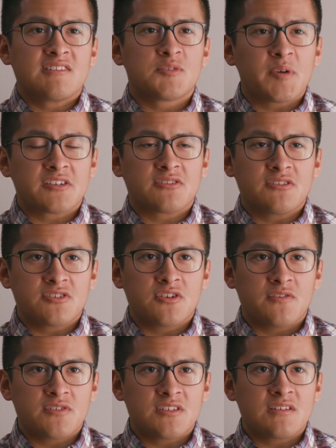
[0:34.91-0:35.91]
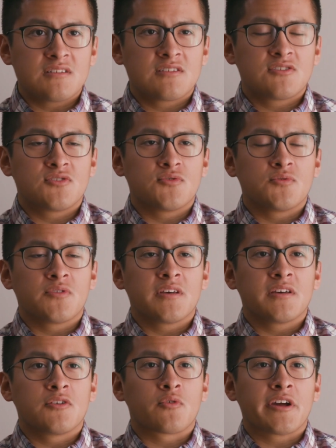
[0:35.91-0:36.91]
and specialist services to
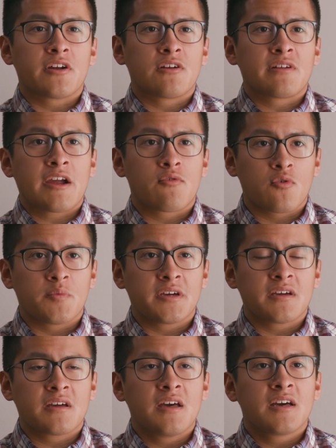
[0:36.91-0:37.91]
the greater Nairobi